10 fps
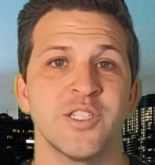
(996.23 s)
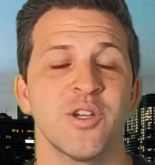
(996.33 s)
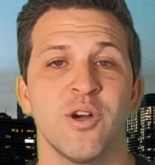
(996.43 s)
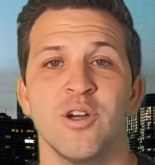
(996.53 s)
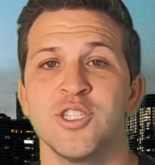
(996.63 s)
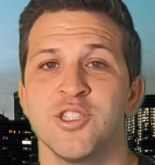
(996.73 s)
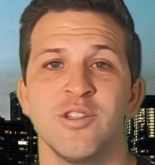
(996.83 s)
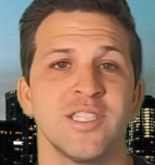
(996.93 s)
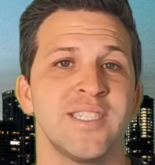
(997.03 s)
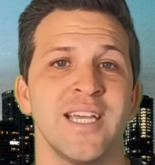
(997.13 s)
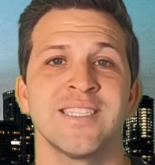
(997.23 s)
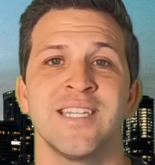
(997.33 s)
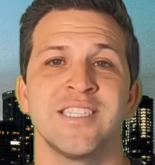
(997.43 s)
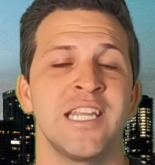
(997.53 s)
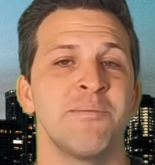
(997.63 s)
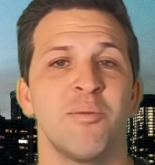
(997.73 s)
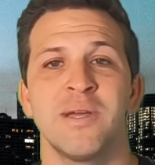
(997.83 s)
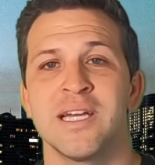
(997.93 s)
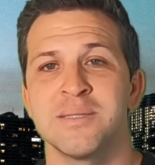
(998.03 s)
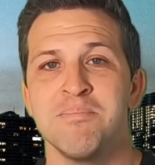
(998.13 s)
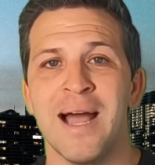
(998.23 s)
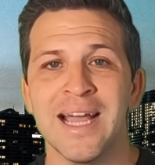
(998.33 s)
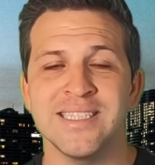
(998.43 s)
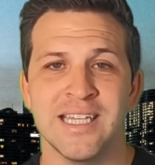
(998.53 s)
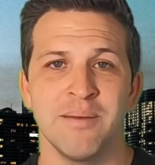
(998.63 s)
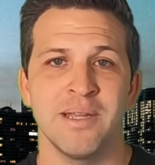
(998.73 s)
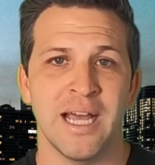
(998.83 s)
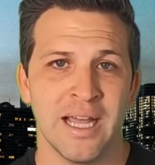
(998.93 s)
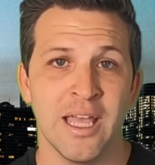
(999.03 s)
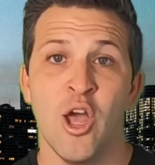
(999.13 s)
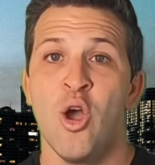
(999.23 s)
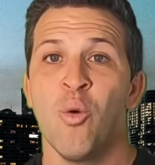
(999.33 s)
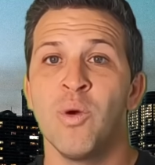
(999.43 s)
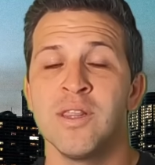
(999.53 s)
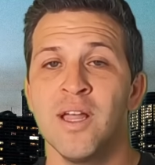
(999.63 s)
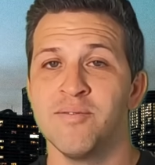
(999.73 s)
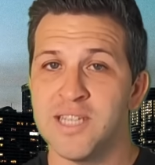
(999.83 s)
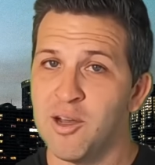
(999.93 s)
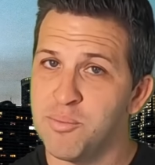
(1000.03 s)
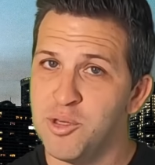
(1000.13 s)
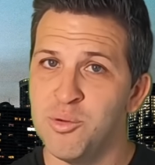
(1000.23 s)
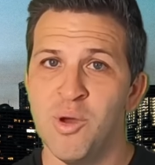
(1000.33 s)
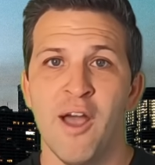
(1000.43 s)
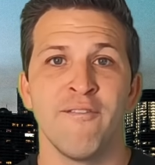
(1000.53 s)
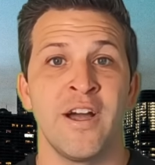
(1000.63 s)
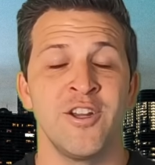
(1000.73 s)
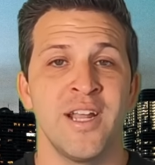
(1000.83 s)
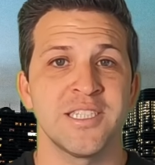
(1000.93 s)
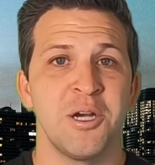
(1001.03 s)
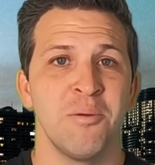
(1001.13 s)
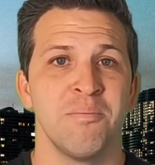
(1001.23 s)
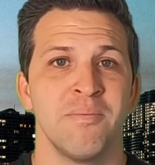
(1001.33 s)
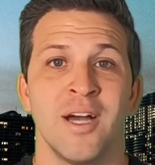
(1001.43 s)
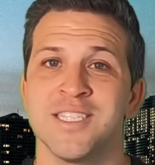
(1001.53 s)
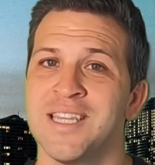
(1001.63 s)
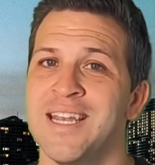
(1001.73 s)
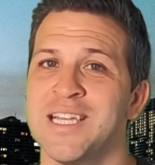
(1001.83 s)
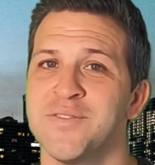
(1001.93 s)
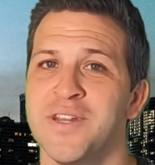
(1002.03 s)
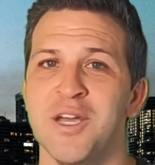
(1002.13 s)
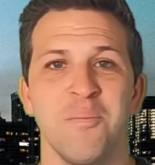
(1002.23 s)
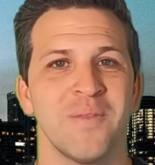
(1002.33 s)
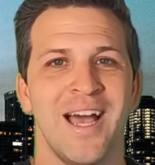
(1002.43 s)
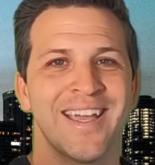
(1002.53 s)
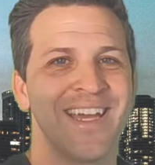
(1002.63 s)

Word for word: us a call, shoot us a text, send us an email because my team and I would love to help you find your next home. Until that next video, I'll